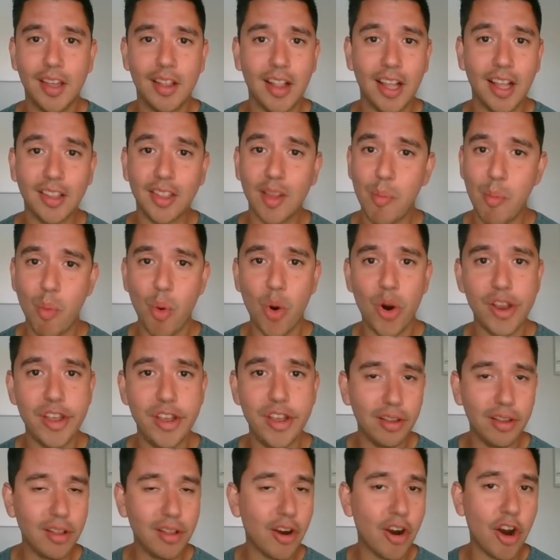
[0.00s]
Like the more
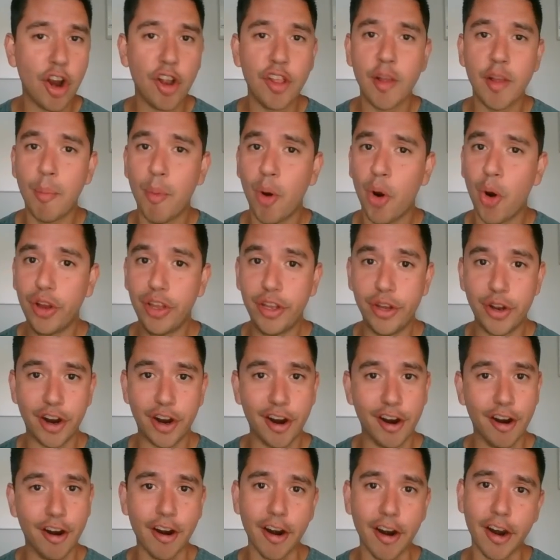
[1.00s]
learn, the more you
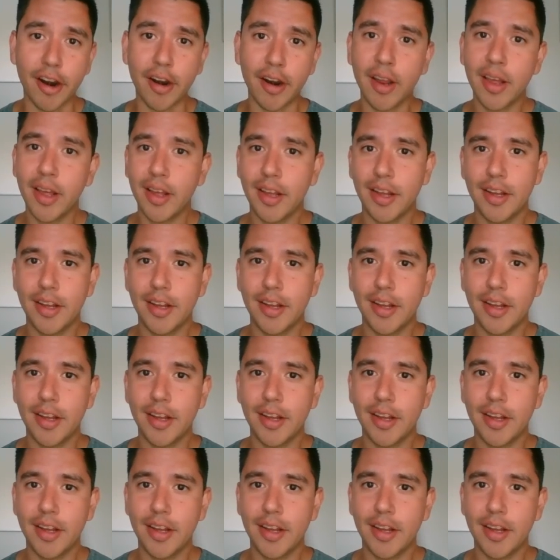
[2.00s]
earn.